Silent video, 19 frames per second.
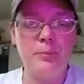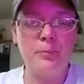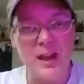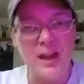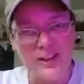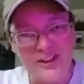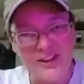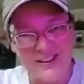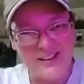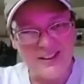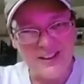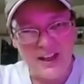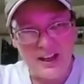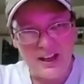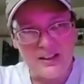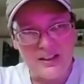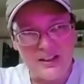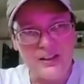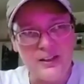
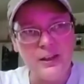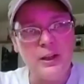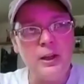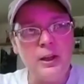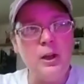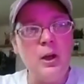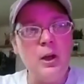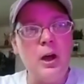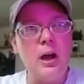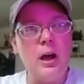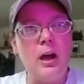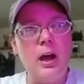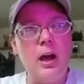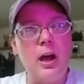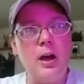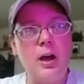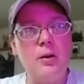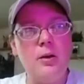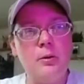pesticides,
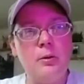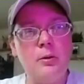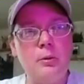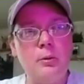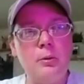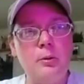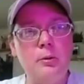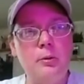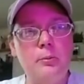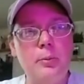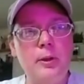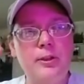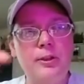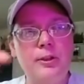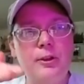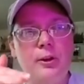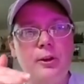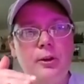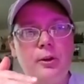
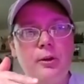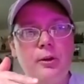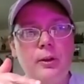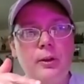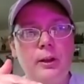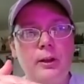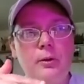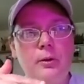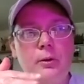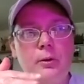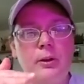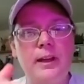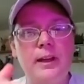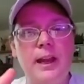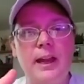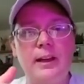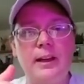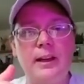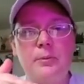but they're like
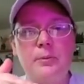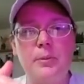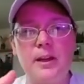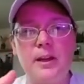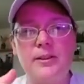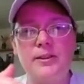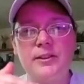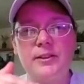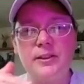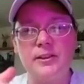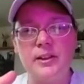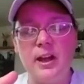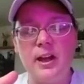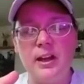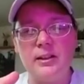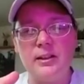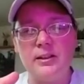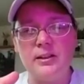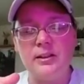organic
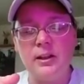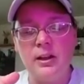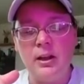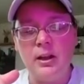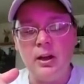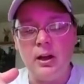pesticides.